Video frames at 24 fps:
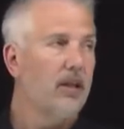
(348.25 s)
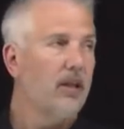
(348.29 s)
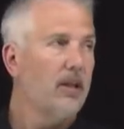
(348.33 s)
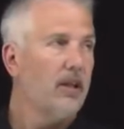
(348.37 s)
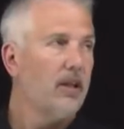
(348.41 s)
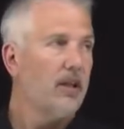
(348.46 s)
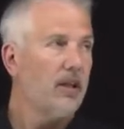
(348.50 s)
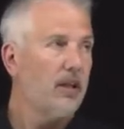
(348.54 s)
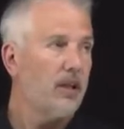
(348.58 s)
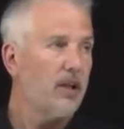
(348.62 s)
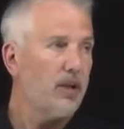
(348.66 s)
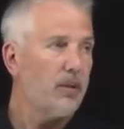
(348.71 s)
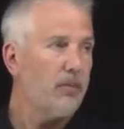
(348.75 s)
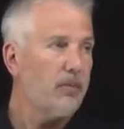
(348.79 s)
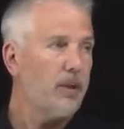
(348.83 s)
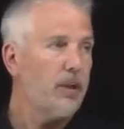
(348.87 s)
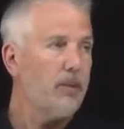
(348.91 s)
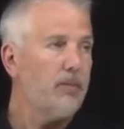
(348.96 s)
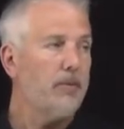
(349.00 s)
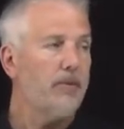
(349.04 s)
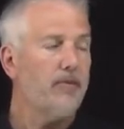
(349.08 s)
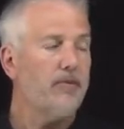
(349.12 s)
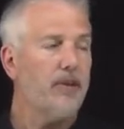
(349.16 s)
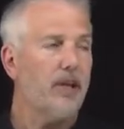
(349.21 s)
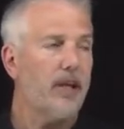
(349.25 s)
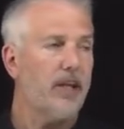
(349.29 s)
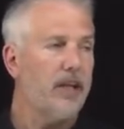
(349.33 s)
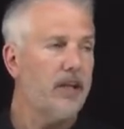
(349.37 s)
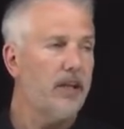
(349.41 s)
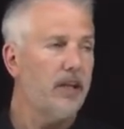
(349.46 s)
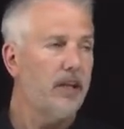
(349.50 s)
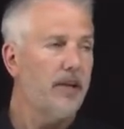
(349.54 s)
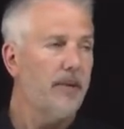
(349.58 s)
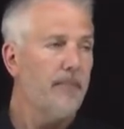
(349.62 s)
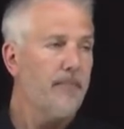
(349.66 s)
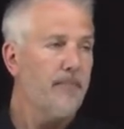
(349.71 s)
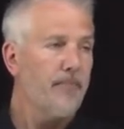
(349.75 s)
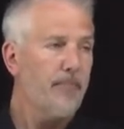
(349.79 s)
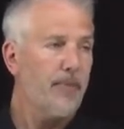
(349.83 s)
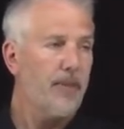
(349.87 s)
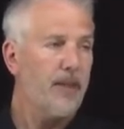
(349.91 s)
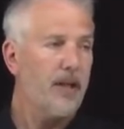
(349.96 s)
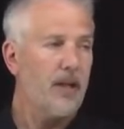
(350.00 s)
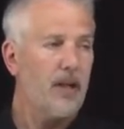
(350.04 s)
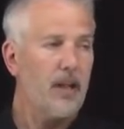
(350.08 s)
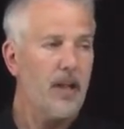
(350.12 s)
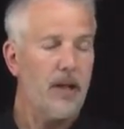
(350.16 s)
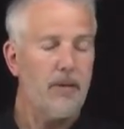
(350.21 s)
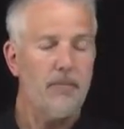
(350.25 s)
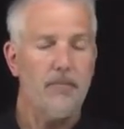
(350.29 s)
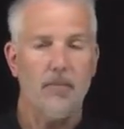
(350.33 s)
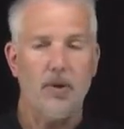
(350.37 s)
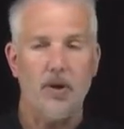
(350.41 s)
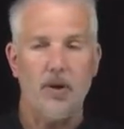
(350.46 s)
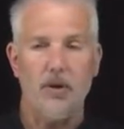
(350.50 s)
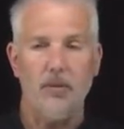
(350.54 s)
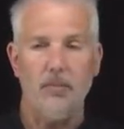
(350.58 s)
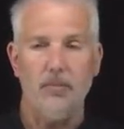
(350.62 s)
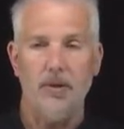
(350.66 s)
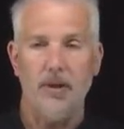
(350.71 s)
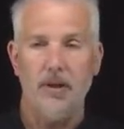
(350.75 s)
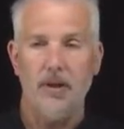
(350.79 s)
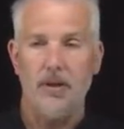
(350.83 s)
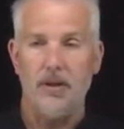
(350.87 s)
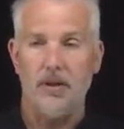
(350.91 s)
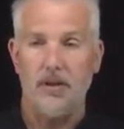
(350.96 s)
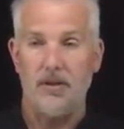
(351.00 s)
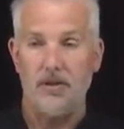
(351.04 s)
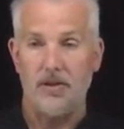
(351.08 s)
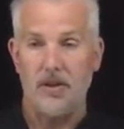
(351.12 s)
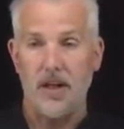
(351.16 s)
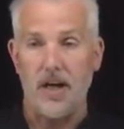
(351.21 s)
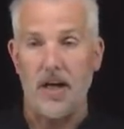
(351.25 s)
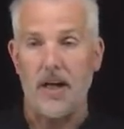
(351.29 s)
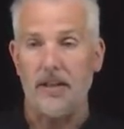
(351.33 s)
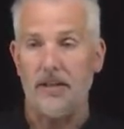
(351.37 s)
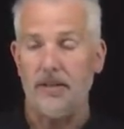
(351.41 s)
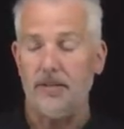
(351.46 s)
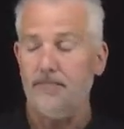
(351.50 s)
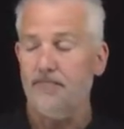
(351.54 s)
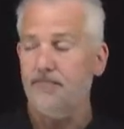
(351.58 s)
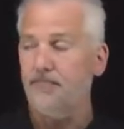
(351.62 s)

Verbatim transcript: uh, beam of light that a light bulb does not.